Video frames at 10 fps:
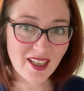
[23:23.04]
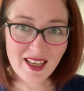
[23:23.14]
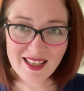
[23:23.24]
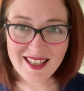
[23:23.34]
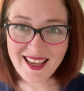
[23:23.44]

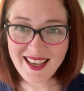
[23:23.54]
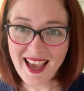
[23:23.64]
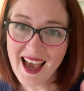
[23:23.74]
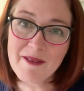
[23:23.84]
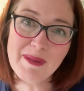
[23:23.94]
It's like
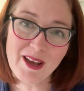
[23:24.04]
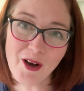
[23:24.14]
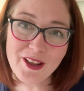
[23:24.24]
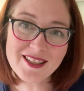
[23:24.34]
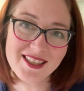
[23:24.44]
I make it
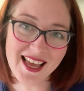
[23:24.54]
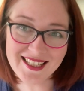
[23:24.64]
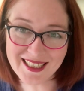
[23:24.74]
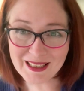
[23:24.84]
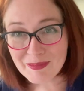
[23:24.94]
all
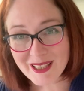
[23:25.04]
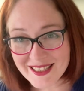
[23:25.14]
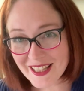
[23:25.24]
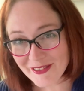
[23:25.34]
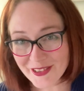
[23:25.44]
aesthetically
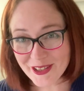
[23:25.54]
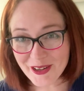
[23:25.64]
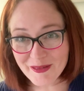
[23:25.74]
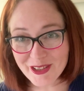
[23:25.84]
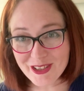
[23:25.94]
pleasing for the
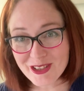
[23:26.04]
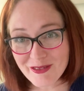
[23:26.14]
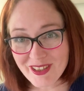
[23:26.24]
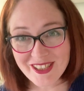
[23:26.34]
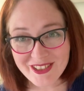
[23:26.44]
normal YouTube
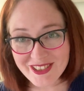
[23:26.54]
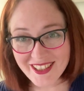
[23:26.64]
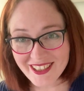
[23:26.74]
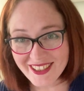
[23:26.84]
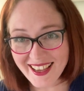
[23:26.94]
videos,
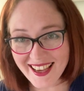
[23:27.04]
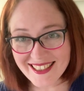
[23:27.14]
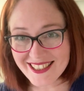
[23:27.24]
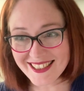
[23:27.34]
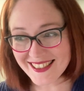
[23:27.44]
and you
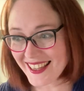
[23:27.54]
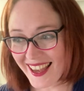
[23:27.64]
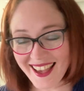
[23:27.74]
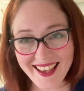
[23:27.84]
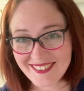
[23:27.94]
guys just
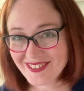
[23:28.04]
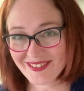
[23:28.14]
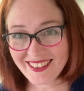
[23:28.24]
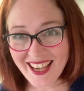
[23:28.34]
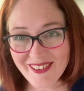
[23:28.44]
get,
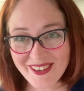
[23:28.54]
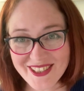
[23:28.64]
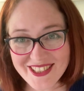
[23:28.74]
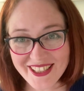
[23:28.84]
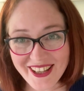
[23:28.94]
yeah,
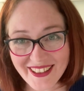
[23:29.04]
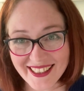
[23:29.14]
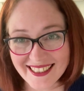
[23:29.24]
warts and all.